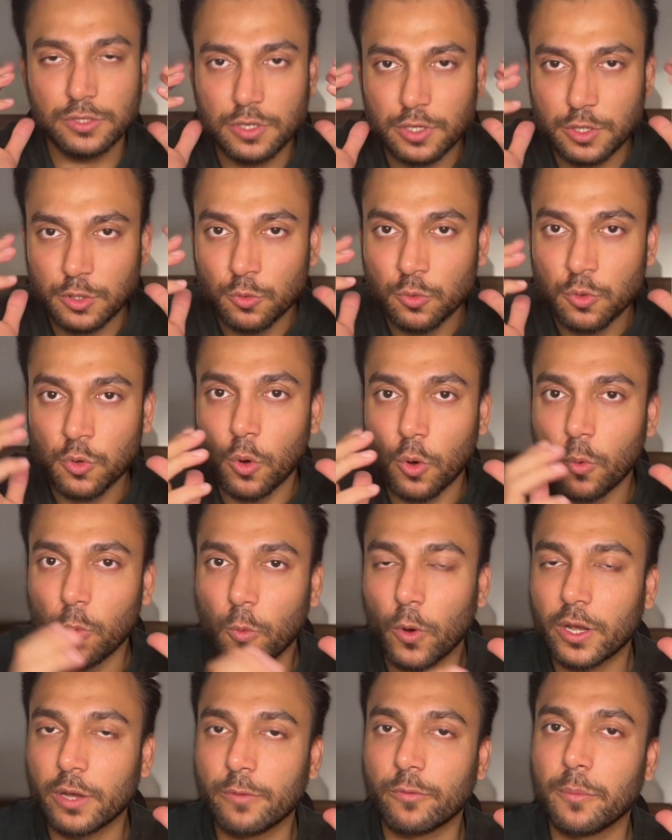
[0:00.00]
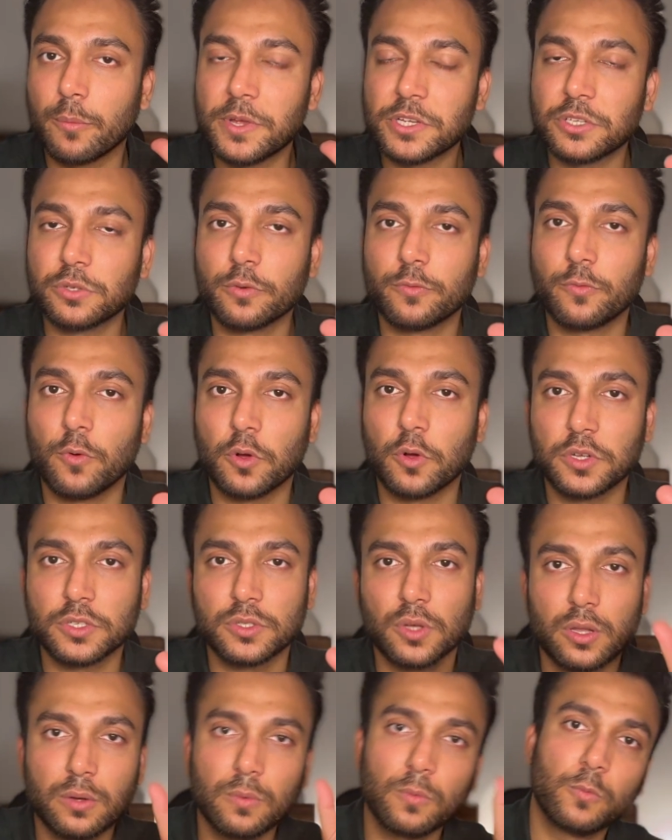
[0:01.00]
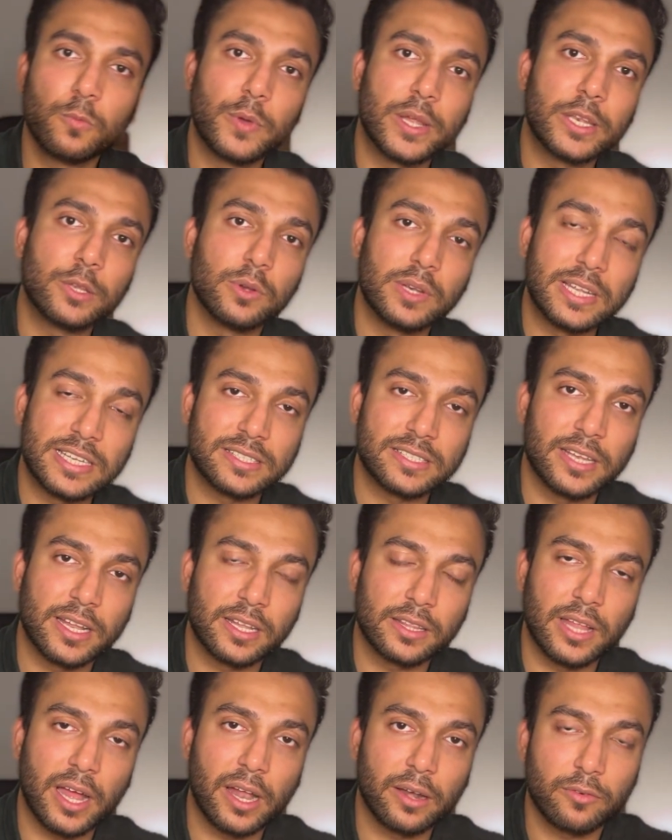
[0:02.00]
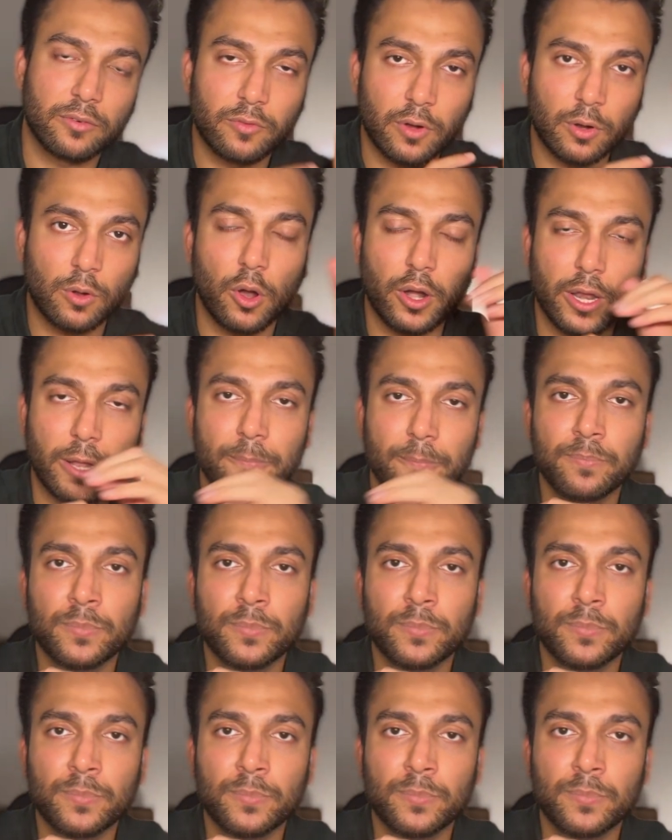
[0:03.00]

you know what information to focus on when you're listening that recording.